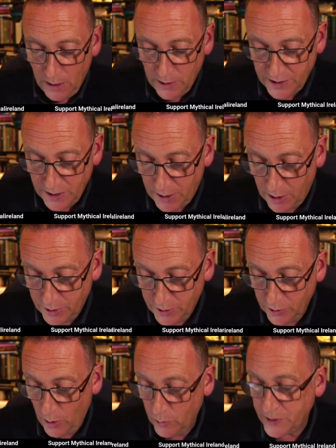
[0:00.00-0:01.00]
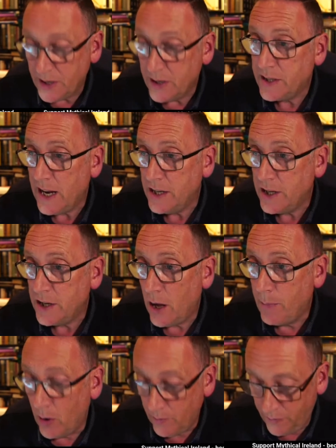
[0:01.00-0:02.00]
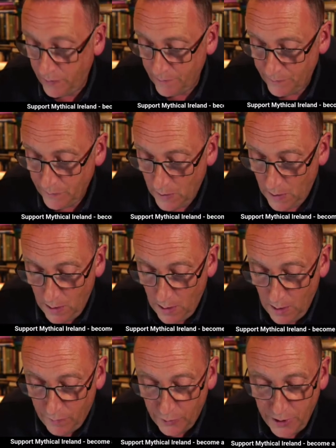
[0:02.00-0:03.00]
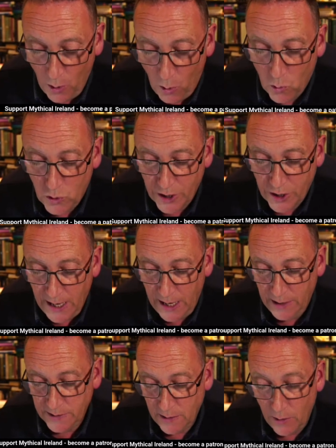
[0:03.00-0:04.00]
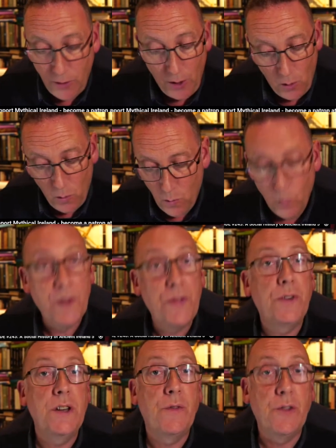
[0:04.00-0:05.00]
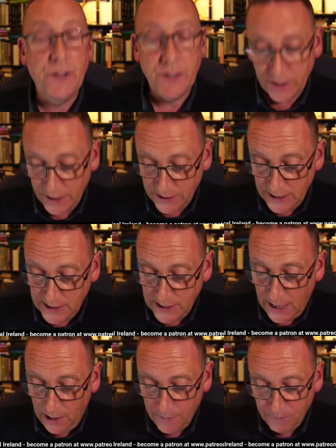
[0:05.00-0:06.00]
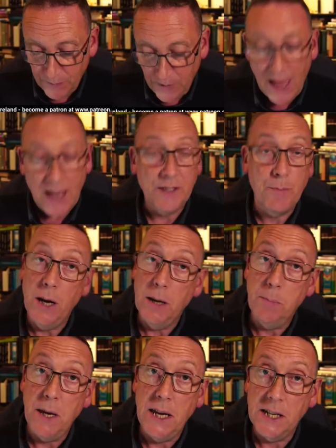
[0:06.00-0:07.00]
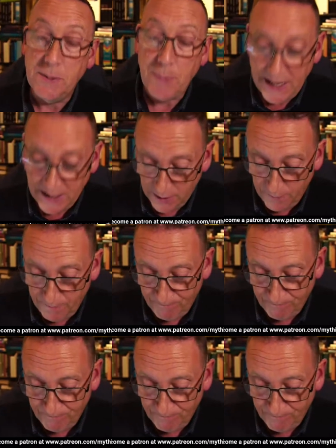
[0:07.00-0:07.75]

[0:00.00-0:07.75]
similar to those stated above for the older kings, though with differences in detail, as might be expected.